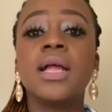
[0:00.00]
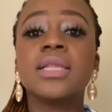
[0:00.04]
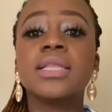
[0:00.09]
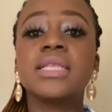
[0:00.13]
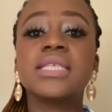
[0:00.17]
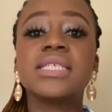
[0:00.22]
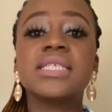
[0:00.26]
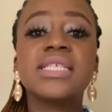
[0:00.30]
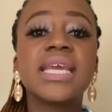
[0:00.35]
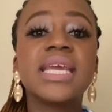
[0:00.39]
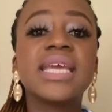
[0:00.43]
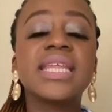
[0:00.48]
The
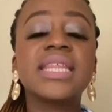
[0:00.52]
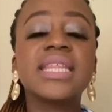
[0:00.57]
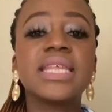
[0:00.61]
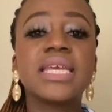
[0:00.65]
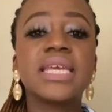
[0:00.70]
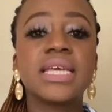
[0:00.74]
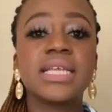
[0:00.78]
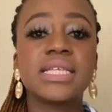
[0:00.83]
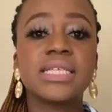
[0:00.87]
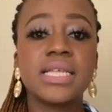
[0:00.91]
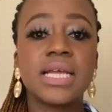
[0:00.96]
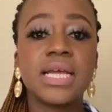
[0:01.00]
second thing
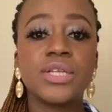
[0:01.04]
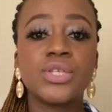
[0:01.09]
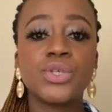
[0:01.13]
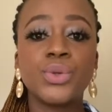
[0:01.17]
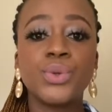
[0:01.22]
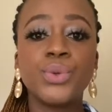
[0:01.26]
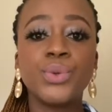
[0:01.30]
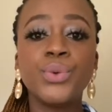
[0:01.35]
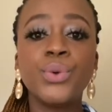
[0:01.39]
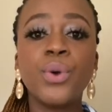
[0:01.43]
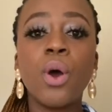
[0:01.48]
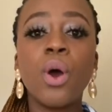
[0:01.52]
is that,
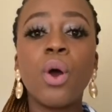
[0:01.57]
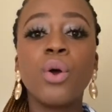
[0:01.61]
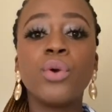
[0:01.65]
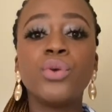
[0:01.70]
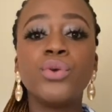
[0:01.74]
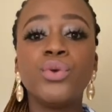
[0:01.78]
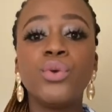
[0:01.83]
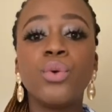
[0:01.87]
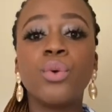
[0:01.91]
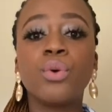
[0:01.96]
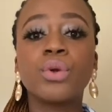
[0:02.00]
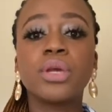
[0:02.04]
who are
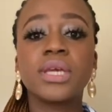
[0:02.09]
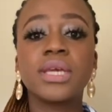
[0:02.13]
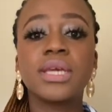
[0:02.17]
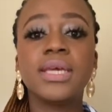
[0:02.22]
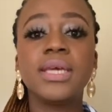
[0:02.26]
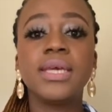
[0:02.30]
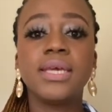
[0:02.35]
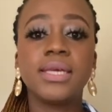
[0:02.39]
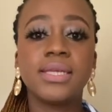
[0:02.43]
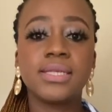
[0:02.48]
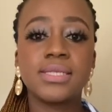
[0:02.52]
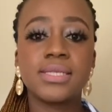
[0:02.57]
your
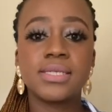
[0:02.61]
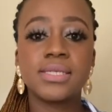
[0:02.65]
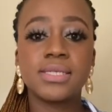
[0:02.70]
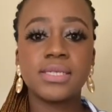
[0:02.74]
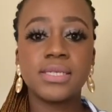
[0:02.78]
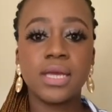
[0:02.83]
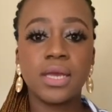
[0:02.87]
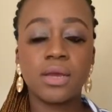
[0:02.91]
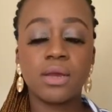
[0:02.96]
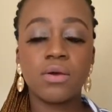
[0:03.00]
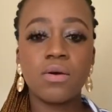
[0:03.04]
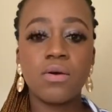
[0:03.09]
key
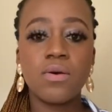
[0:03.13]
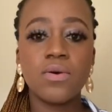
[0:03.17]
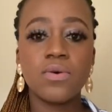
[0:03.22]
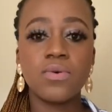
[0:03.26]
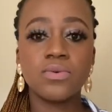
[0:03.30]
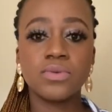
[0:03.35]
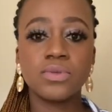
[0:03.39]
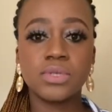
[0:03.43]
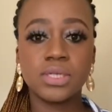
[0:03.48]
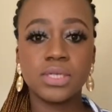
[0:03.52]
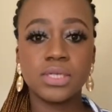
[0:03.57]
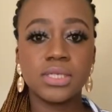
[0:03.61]

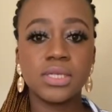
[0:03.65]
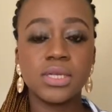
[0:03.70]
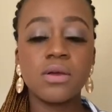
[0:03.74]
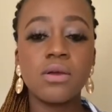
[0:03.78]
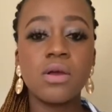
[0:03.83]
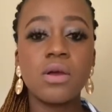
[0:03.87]
stakeholders?